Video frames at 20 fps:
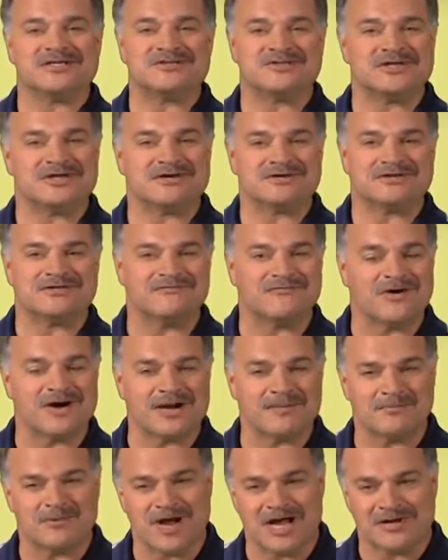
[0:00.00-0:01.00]
each year at the
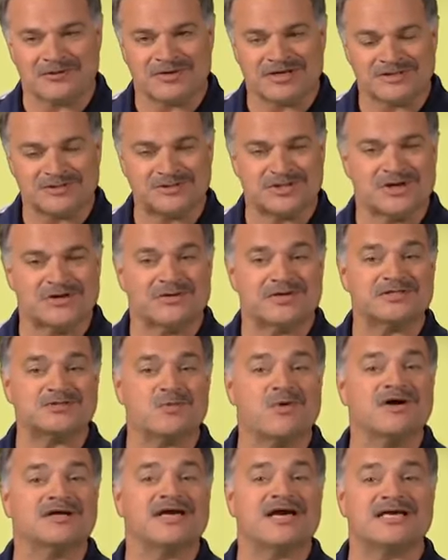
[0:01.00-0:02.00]
Farm Progress Show is
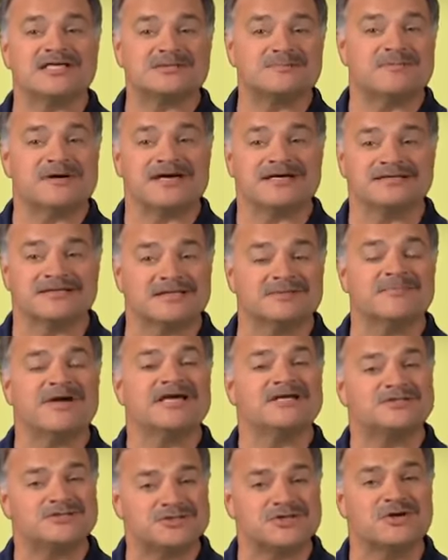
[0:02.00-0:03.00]
one aspect that
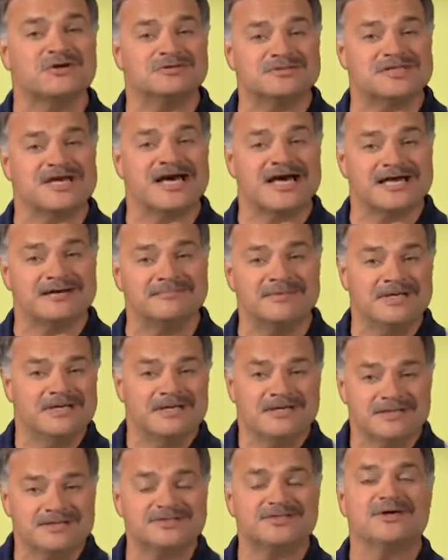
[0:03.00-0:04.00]
makes showtime
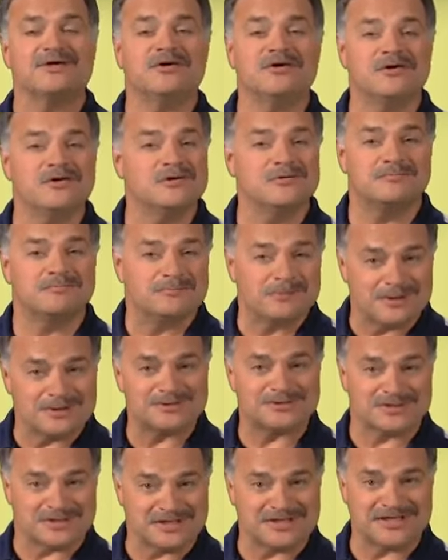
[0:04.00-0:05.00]
so
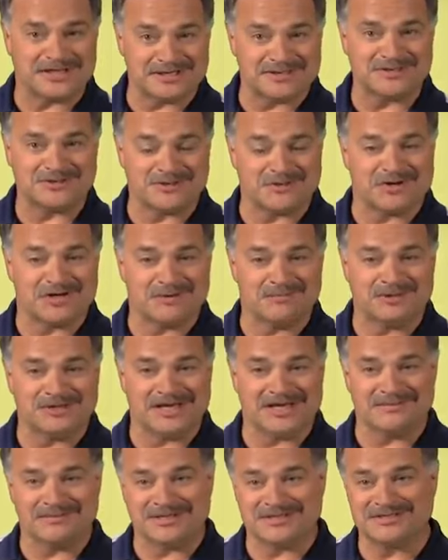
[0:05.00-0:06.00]
personally enjoyable,
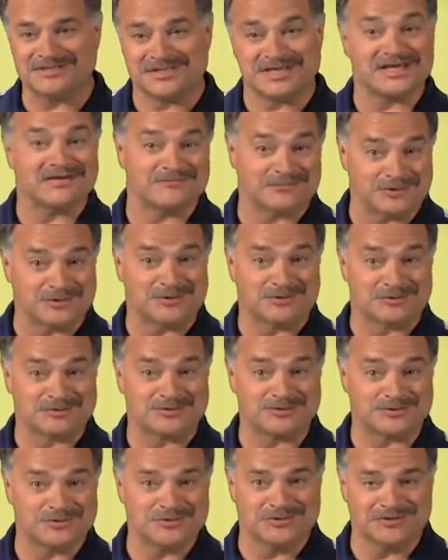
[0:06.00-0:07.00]
I must say, for
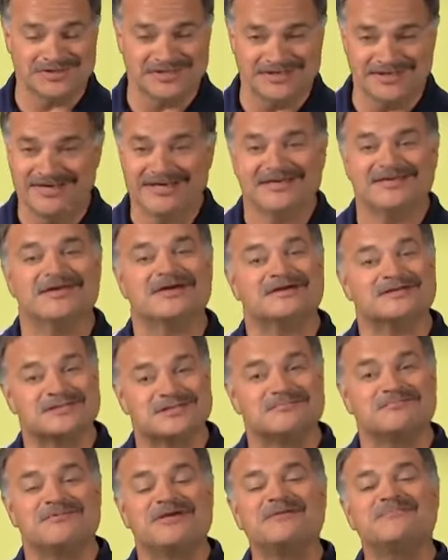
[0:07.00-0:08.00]
yours truly. There are
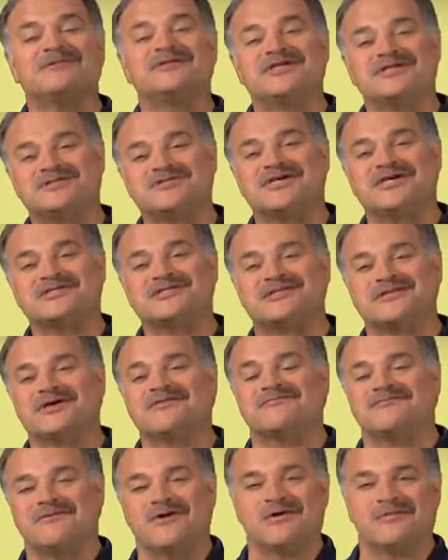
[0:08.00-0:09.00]
some people you just
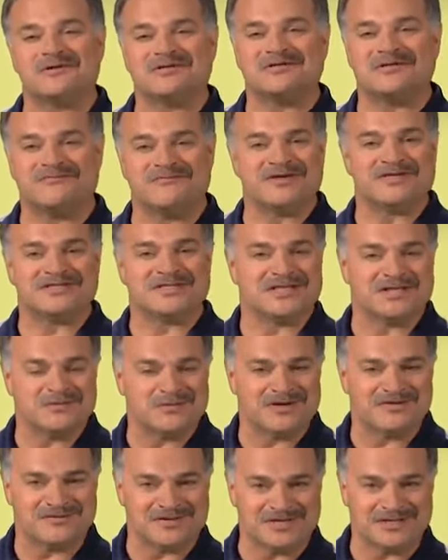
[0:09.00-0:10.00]
look forward to visiting
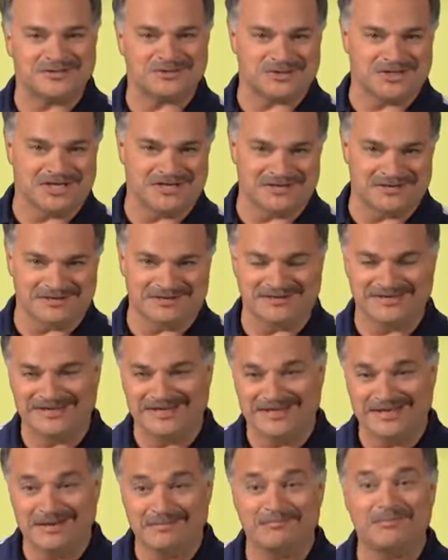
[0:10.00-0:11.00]
with each year.
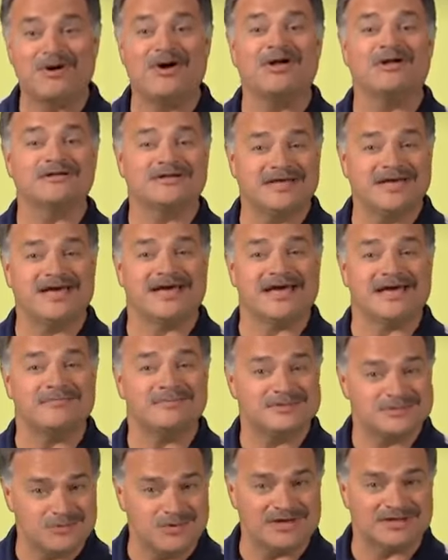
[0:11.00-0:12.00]
Paul
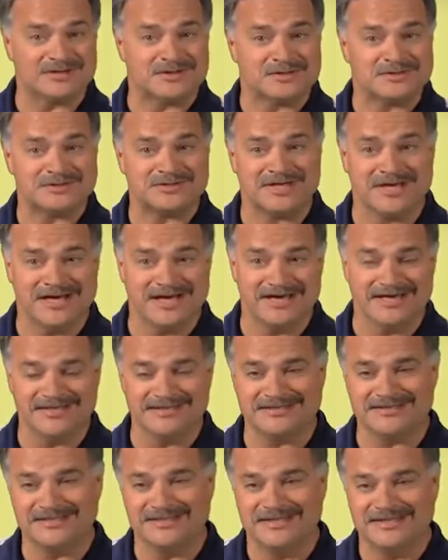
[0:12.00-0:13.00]
Cabe is one of those
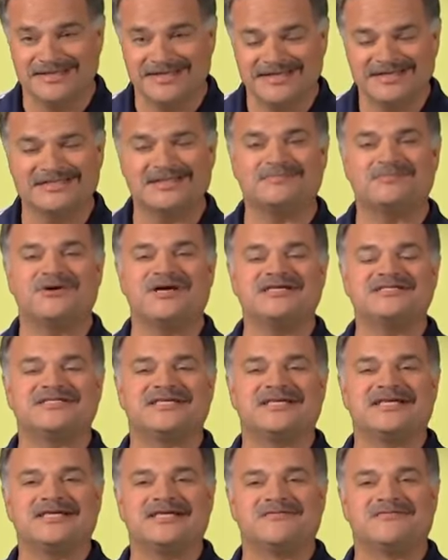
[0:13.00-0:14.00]
guys. The
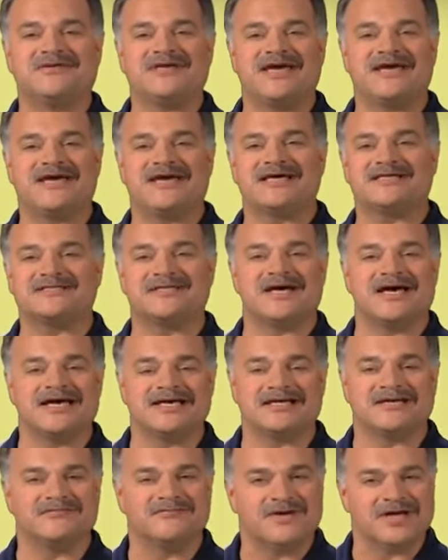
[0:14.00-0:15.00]
president of
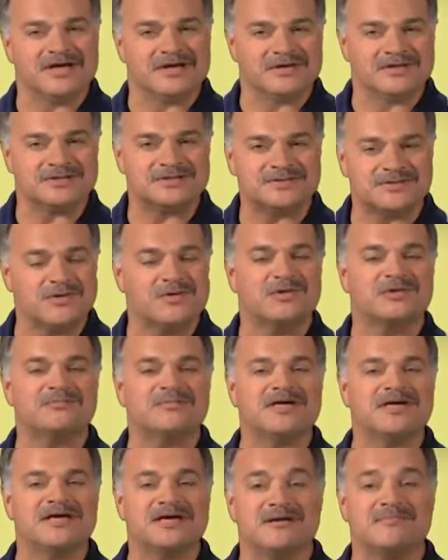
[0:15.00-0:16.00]
KSI Conveyors told
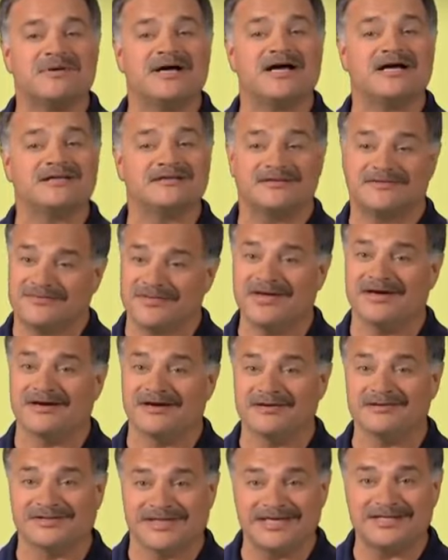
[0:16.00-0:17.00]
me about
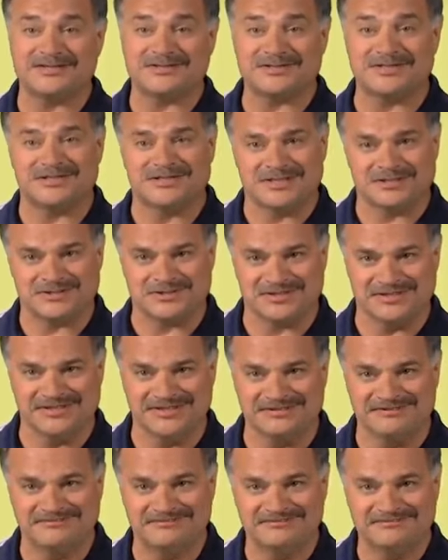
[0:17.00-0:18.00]
their latest
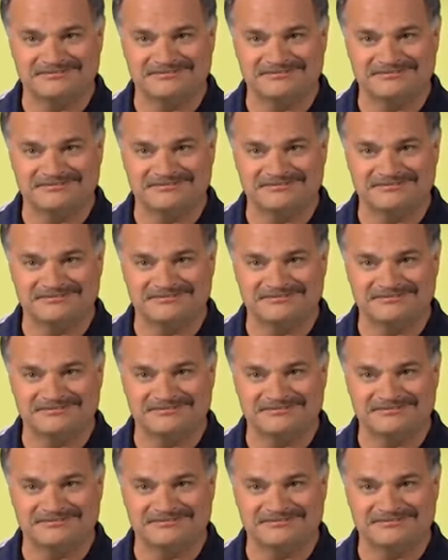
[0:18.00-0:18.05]
edition.